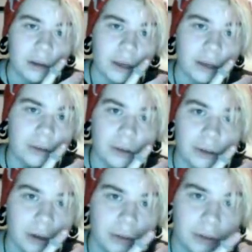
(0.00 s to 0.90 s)
I could
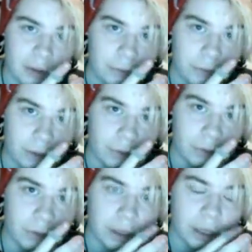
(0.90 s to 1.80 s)
not sit in front of a
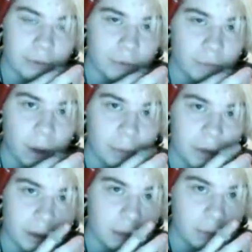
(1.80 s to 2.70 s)
screen. I was
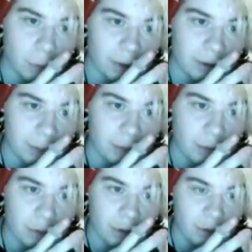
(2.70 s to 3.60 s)
vomiting everywhere. I'm so
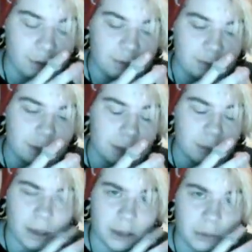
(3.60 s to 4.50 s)
sorry.
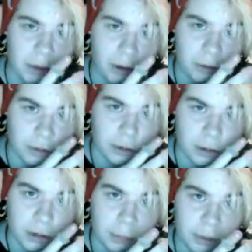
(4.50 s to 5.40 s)
Um, I'll spare you
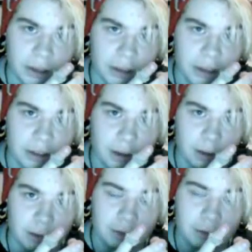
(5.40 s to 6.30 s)
the, the bloody
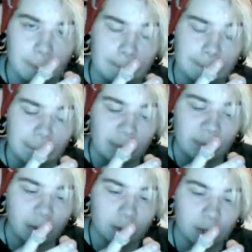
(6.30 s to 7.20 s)
details.
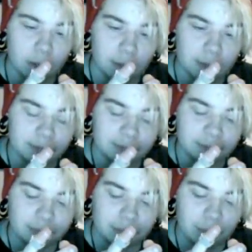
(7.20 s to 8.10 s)
Um,
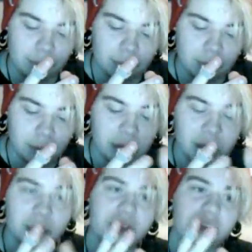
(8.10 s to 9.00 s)
we had
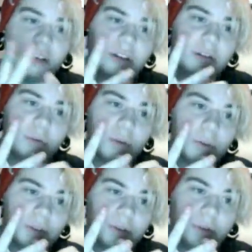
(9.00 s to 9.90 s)
a magician at school,
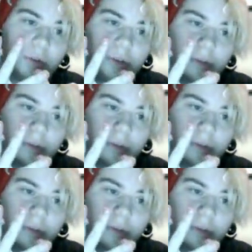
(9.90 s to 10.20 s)
which is cool,